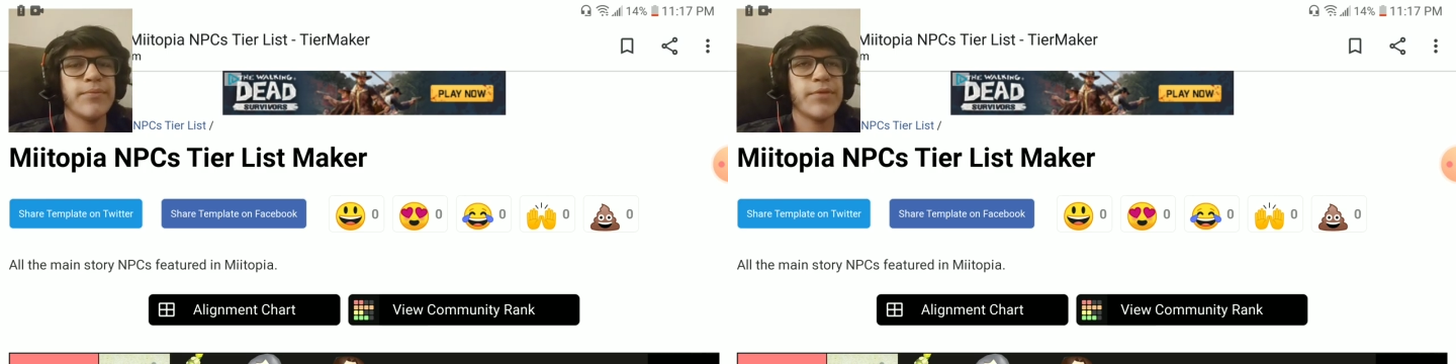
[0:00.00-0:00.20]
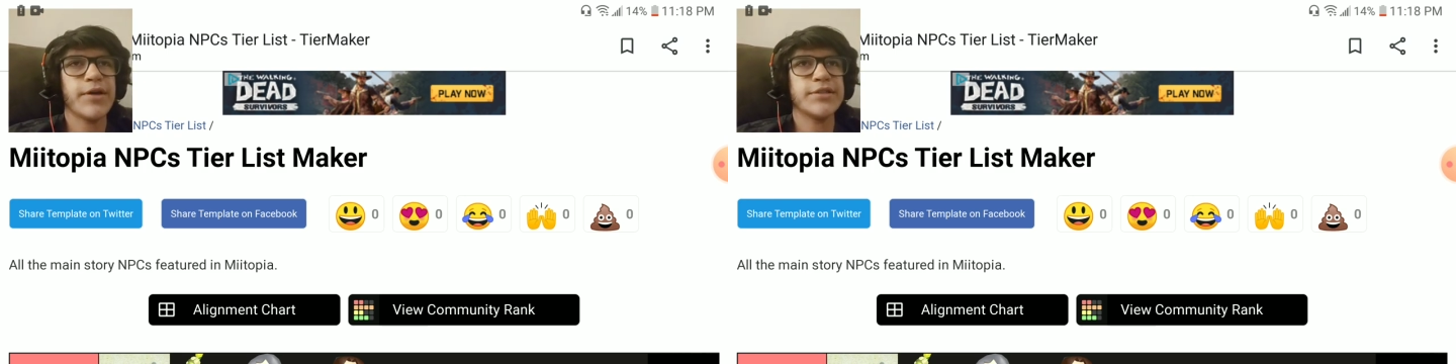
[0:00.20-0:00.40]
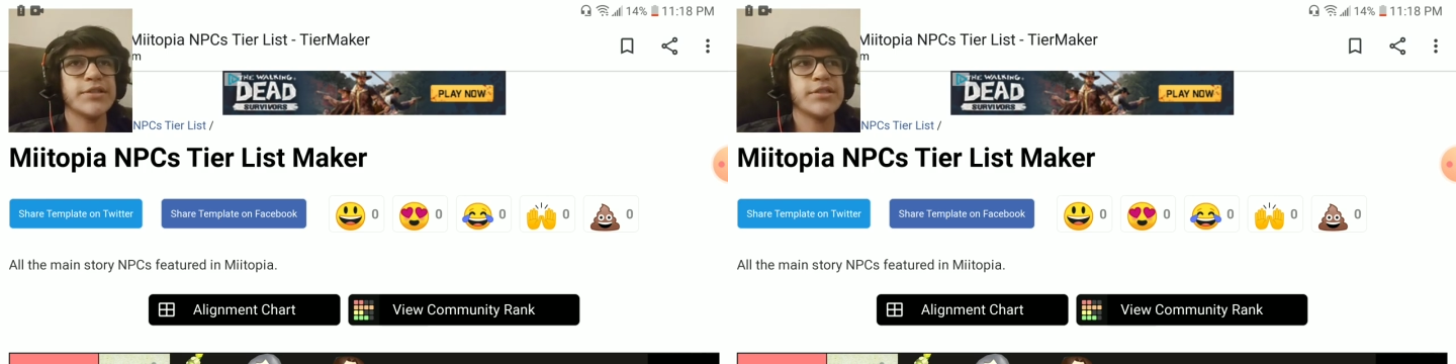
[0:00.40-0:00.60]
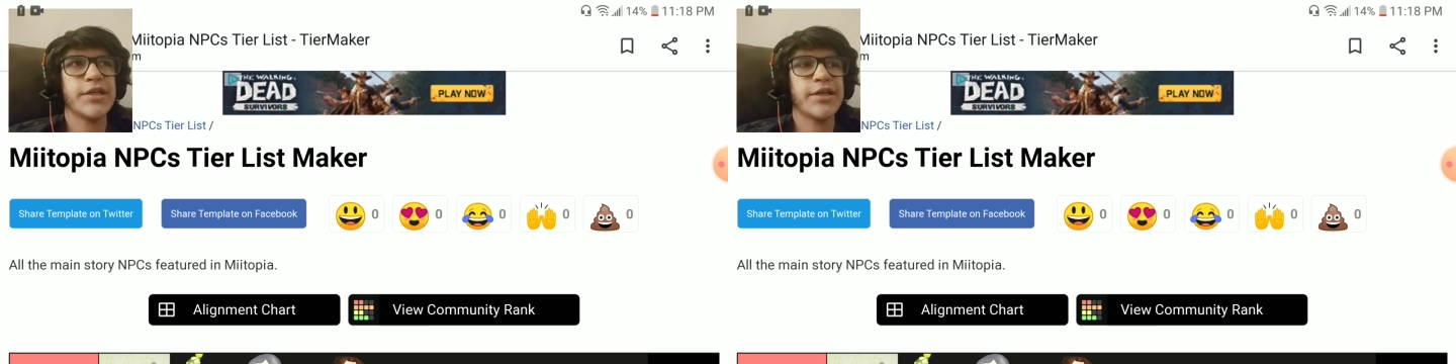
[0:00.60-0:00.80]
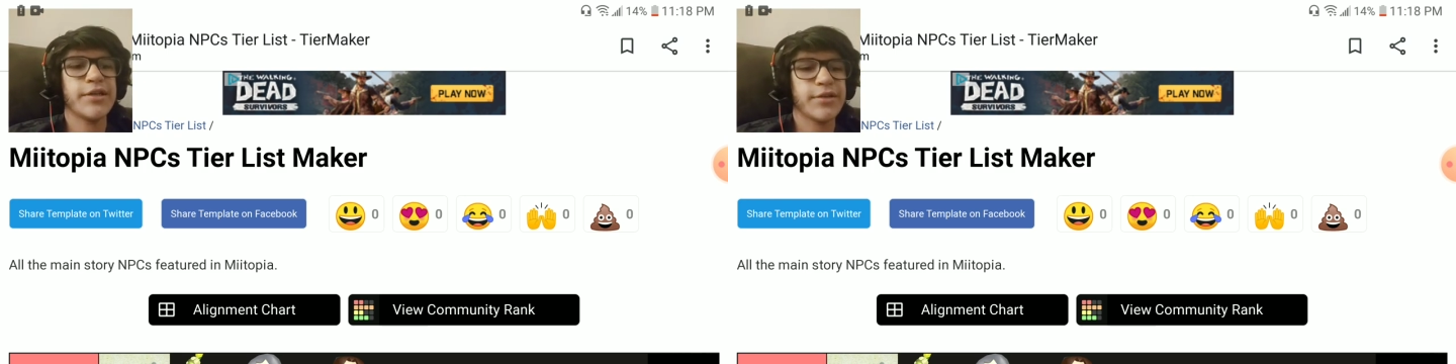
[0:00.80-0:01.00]
because it's
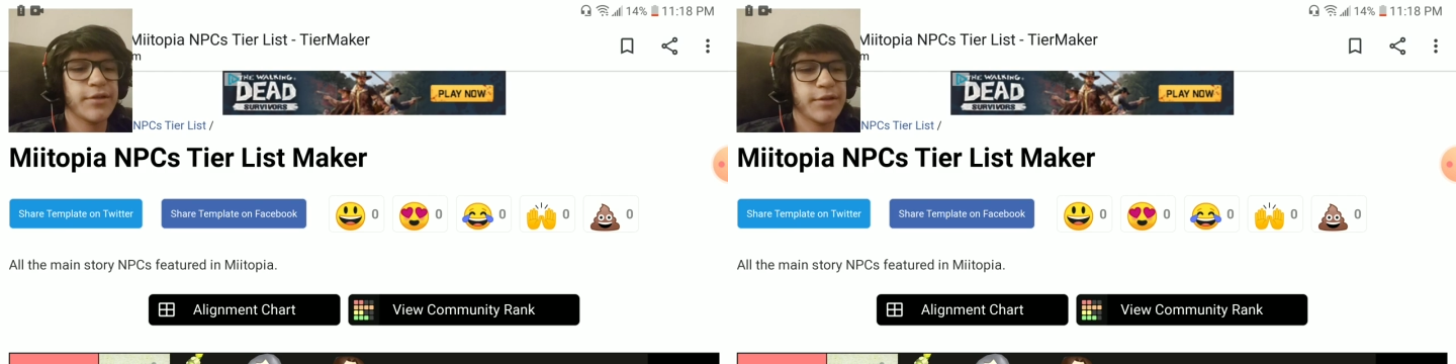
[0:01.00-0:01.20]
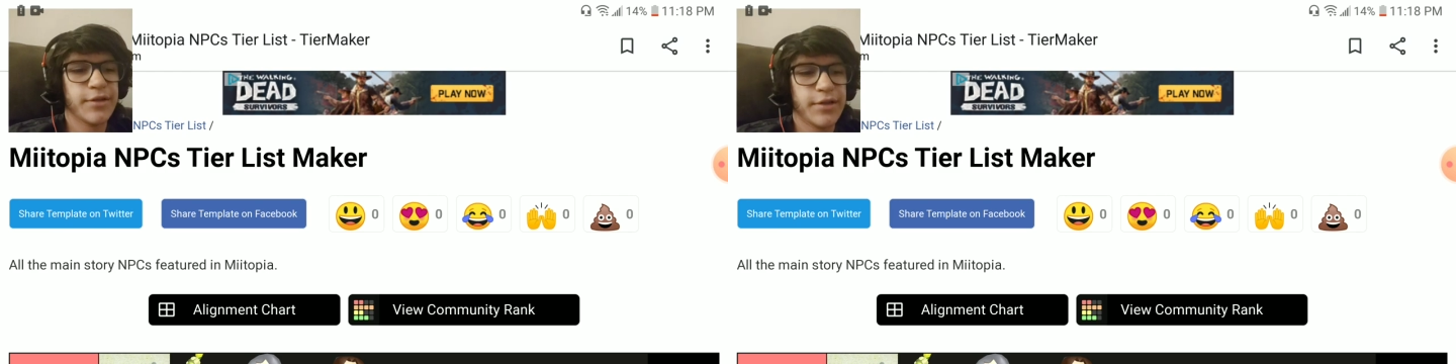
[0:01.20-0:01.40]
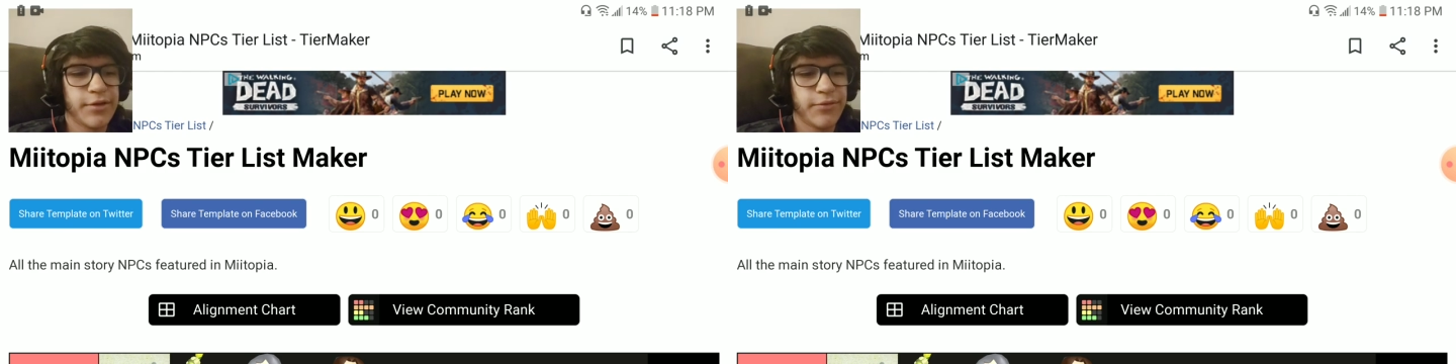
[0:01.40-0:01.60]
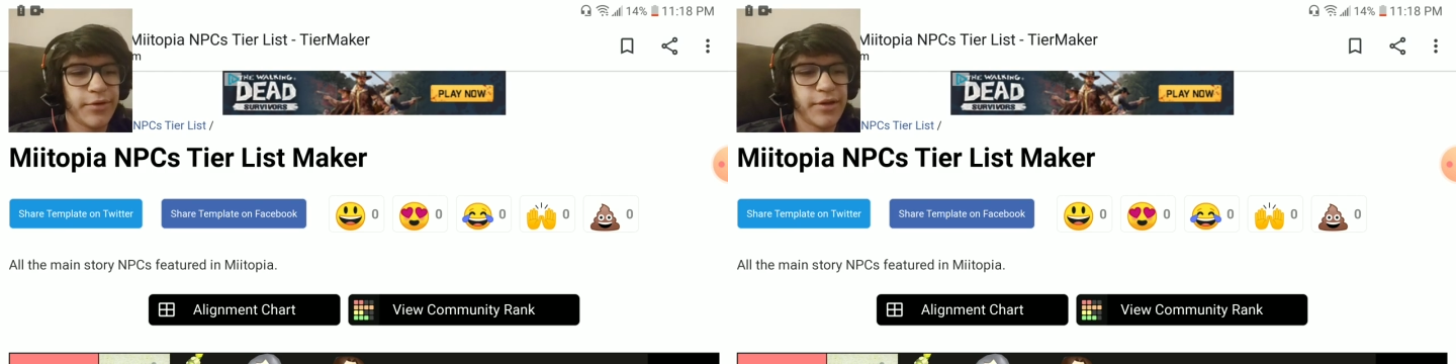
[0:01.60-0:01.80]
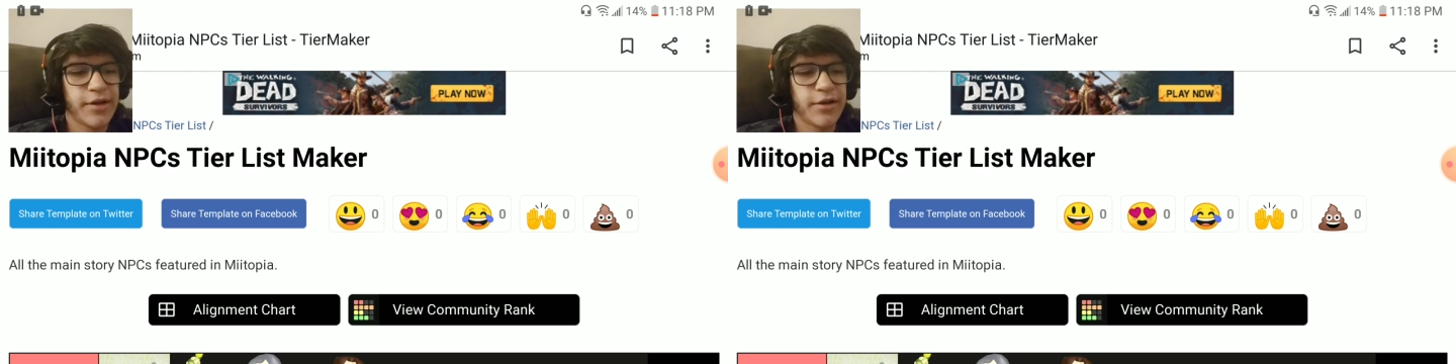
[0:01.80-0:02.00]
like,
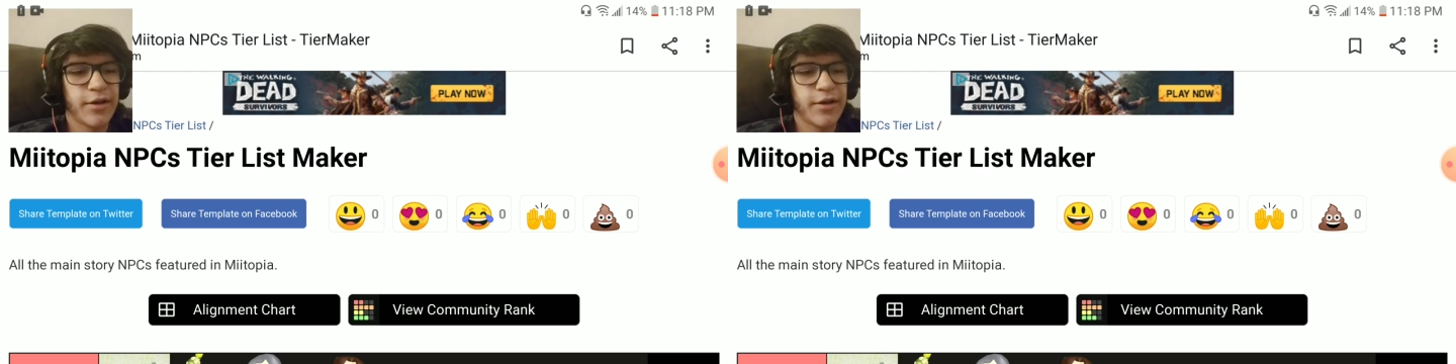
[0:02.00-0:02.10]
well, yeah,